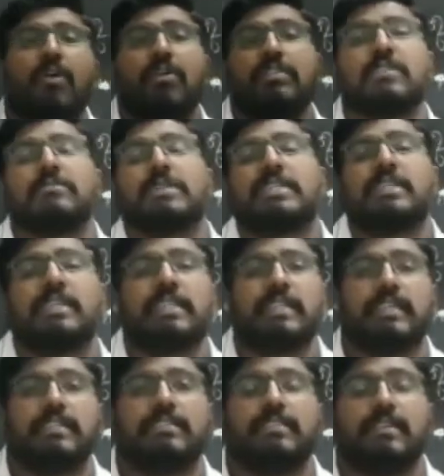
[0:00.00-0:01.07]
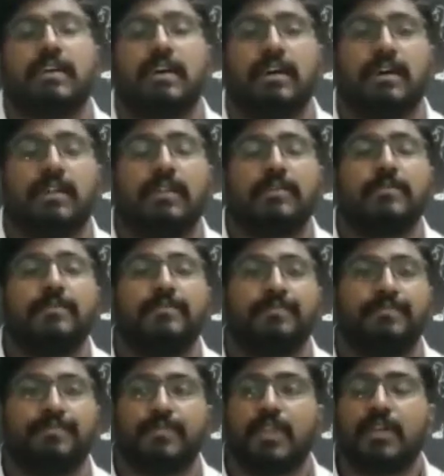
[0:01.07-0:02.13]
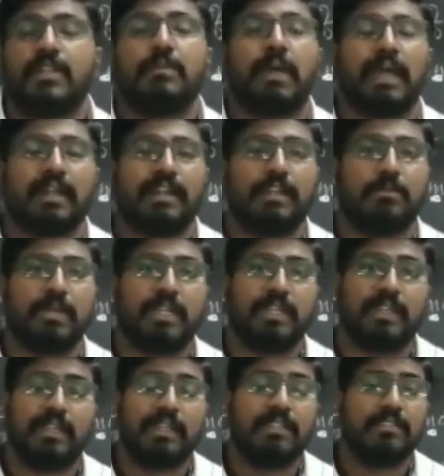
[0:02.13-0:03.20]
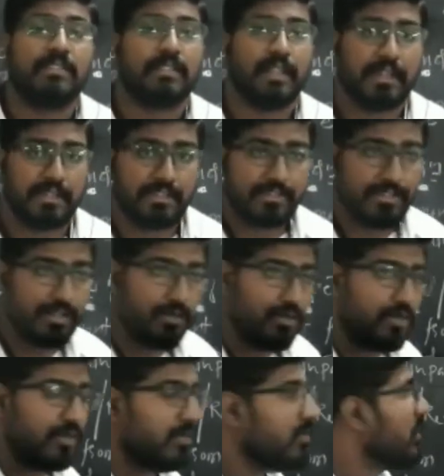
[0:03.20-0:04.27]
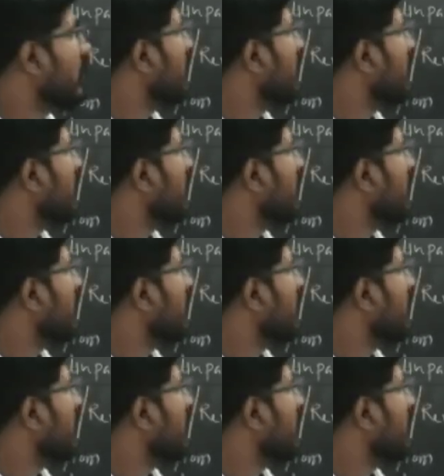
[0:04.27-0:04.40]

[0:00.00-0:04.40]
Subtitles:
all the materials are not a magnetic materials, that is due to